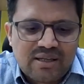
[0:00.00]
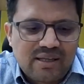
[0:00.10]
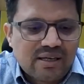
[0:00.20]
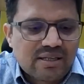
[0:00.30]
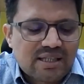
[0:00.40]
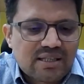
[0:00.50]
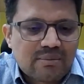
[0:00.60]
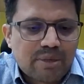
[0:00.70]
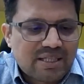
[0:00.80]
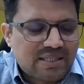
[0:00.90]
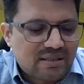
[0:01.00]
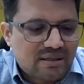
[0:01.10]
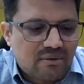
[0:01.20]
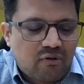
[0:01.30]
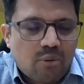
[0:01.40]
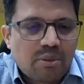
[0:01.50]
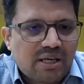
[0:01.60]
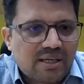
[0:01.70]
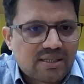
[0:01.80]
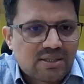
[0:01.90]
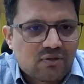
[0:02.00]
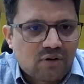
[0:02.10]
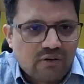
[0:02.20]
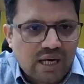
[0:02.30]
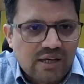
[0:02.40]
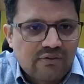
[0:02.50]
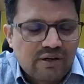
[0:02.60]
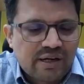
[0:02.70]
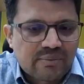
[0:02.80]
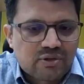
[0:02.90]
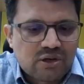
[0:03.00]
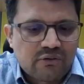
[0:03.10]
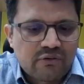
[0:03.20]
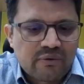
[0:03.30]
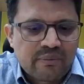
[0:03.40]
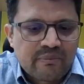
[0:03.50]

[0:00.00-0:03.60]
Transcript: years are the best forming years for our life in terms of